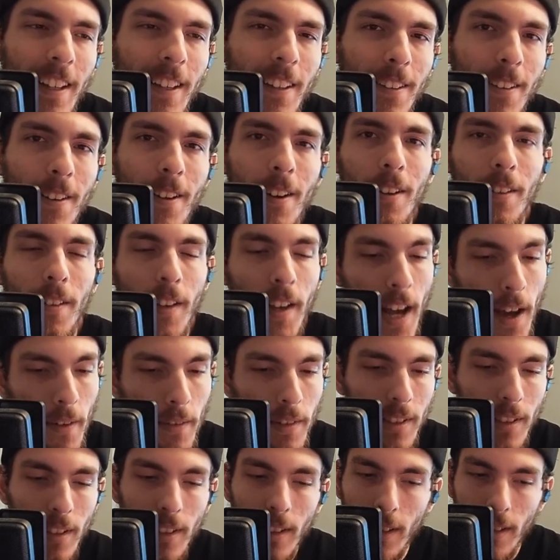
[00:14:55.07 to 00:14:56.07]
no, like
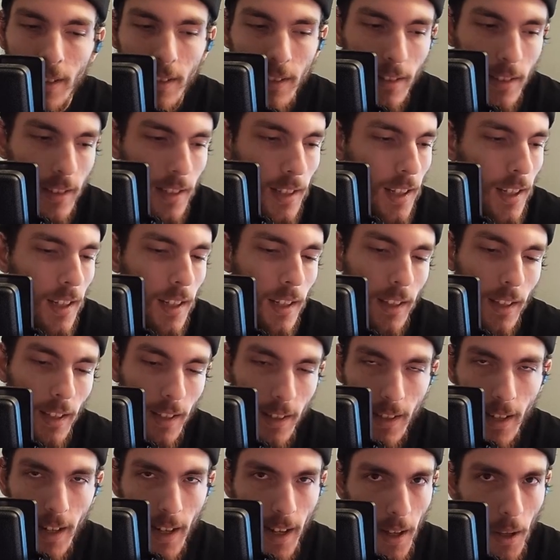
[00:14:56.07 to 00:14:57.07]
obviously he's,
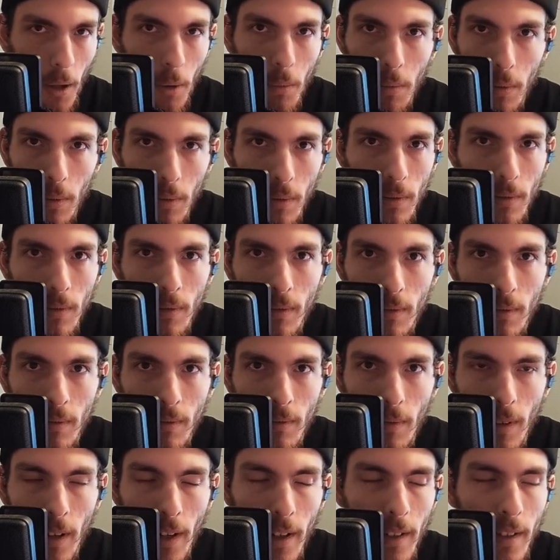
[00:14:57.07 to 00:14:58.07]
he's going to help,
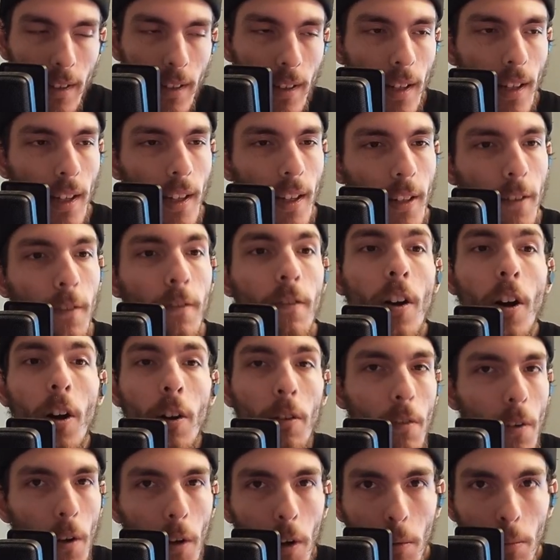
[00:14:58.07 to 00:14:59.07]
right? In a
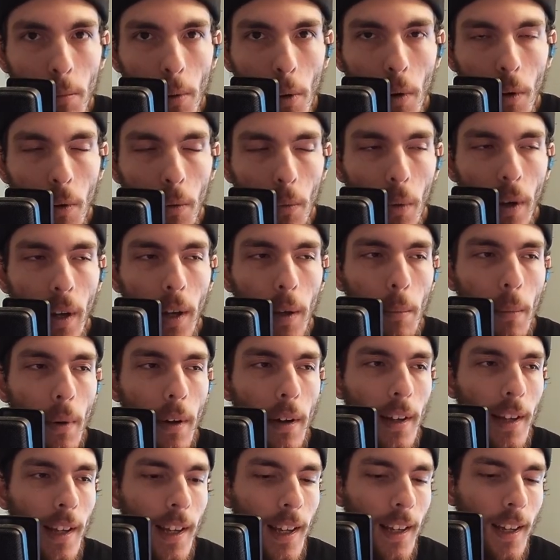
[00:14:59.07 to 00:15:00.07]
very, very important way.
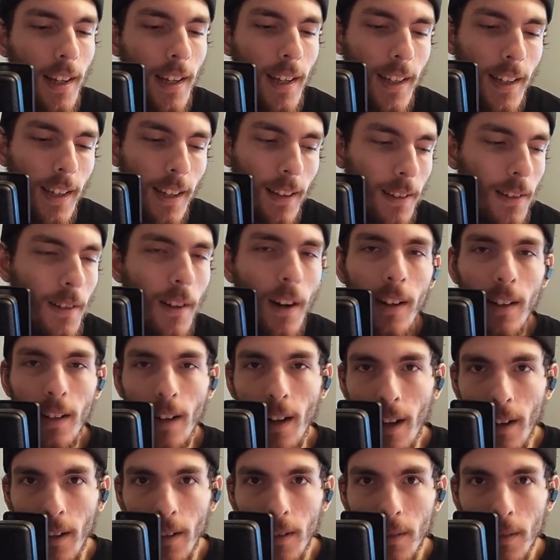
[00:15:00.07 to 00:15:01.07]
But he's gone now,